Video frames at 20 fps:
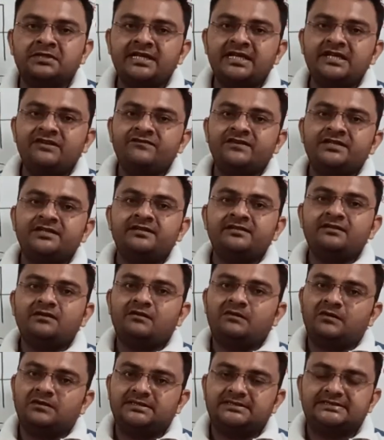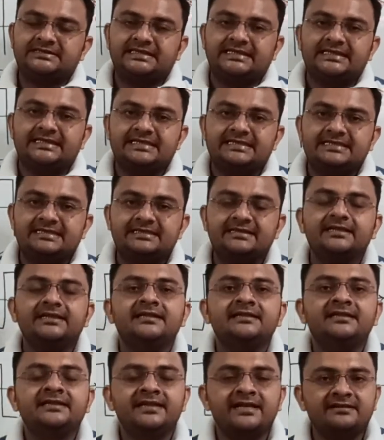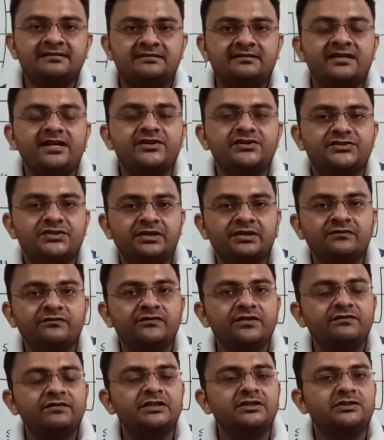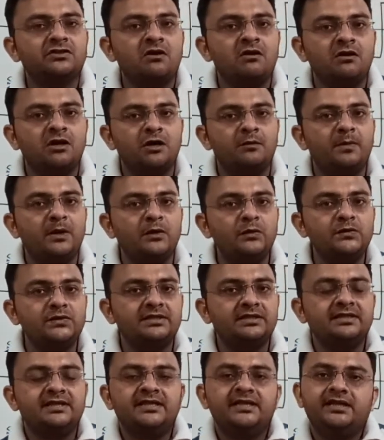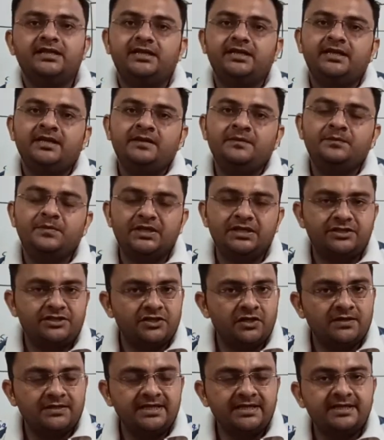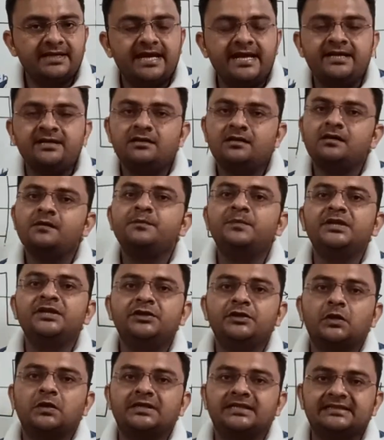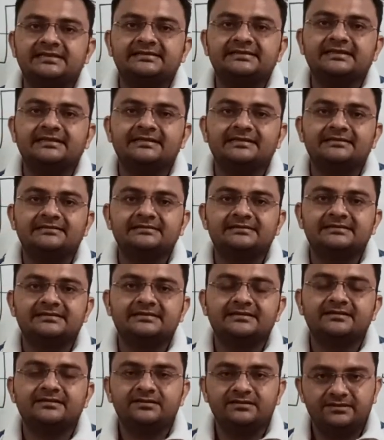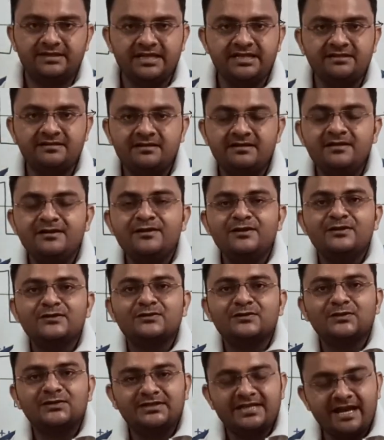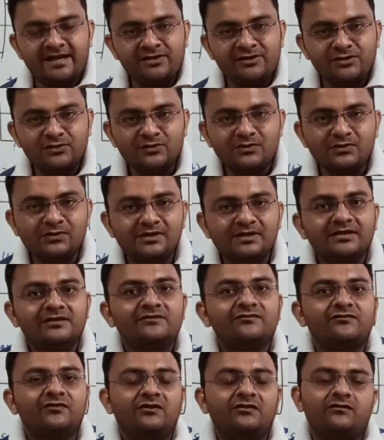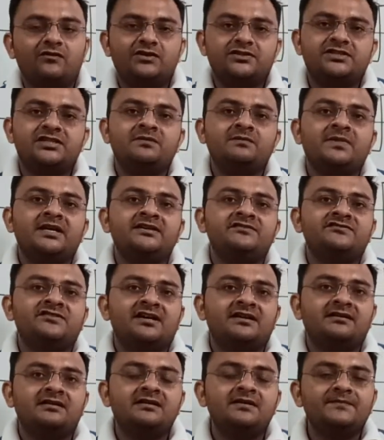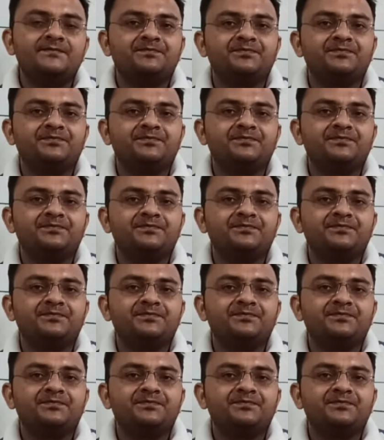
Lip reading: the even and odd signals. In the next lecture, we will talk about periodic and aperiodic signals, right? So thank you for watching my channel.